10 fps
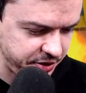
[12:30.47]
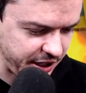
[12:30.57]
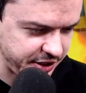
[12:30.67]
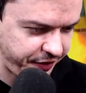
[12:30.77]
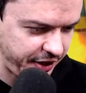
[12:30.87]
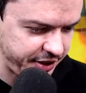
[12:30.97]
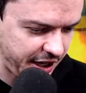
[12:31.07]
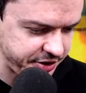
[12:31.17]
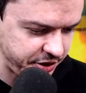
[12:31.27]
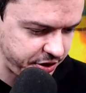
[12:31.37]
is actually
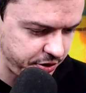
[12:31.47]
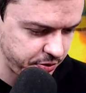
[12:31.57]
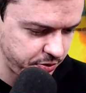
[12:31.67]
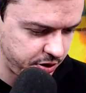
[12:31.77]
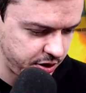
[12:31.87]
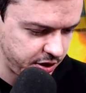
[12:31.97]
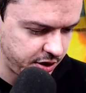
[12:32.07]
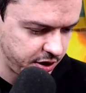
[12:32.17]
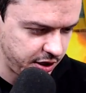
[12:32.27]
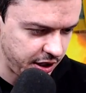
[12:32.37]
fantastic, too.
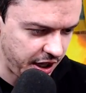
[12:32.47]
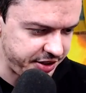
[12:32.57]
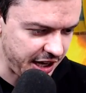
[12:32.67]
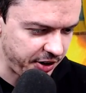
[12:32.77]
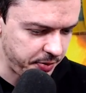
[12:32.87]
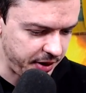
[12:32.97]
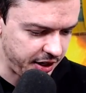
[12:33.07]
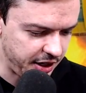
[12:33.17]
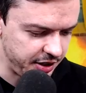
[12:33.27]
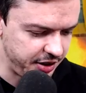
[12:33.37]
It's not gonna be,
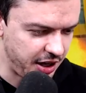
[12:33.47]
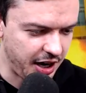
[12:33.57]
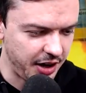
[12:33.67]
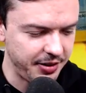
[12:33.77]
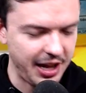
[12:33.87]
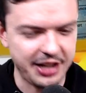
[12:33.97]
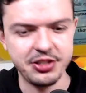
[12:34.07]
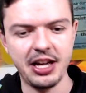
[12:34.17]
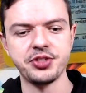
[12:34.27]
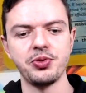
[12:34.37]
uh, nah,
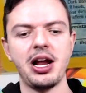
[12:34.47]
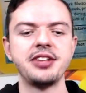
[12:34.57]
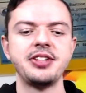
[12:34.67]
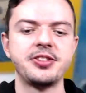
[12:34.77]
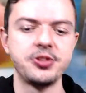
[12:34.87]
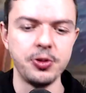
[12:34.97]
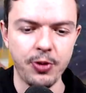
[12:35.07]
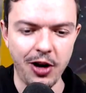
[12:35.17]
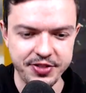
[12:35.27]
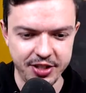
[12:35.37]
actually, I just realized it's
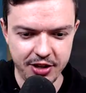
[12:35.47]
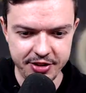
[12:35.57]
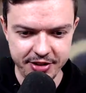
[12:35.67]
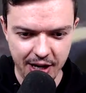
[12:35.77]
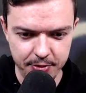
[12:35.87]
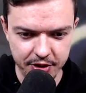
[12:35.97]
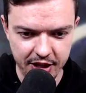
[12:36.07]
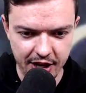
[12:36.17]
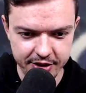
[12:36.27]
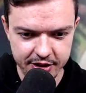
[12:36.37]
super off-center at the top, look at
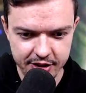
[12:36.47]
that.